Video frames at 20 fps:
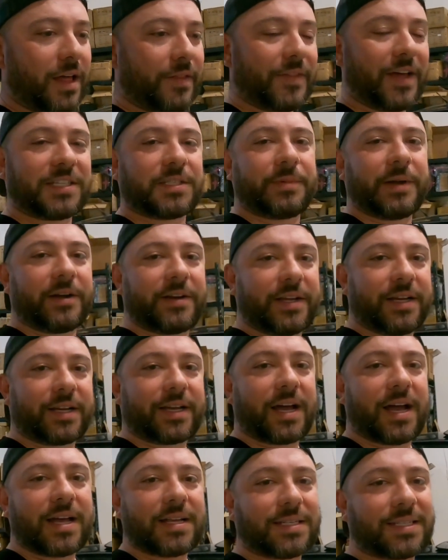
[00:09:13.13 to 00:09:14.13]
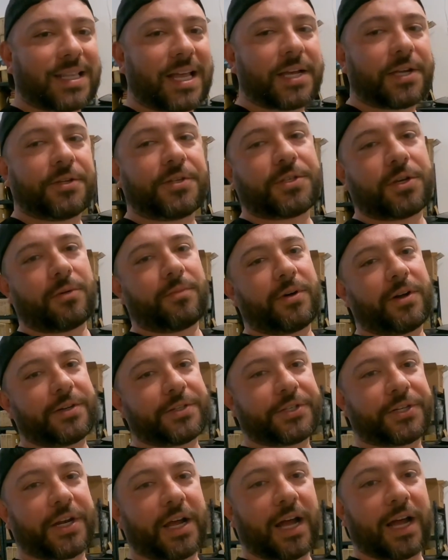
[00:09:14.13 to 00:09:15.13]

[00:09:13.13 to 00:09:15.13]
That's about it, guys. Thank you so much.